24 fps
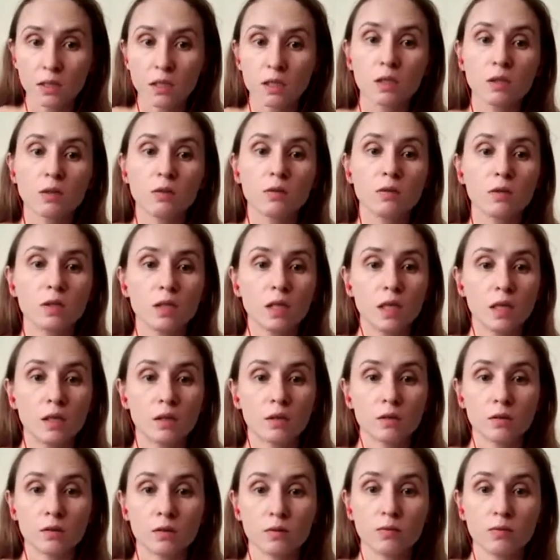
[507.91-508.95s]
Use
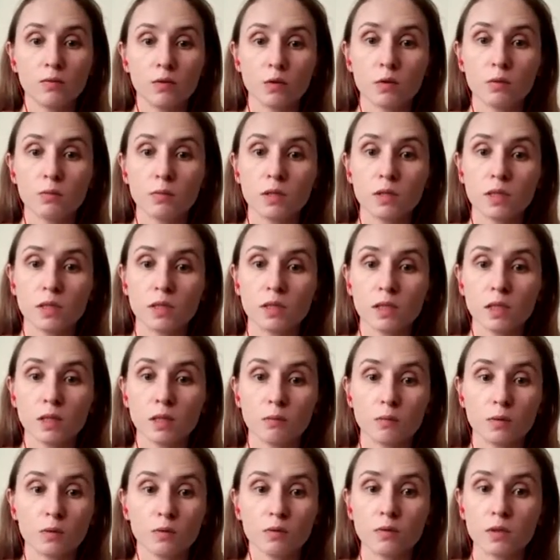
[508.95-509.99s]
errors forms a
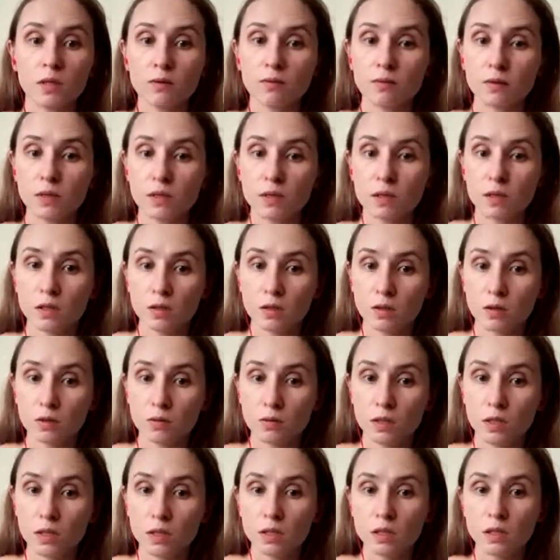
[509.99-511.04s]
number of different
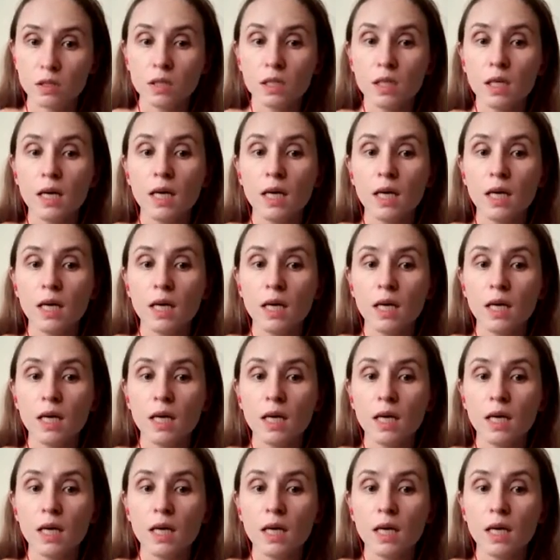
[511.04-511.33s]
students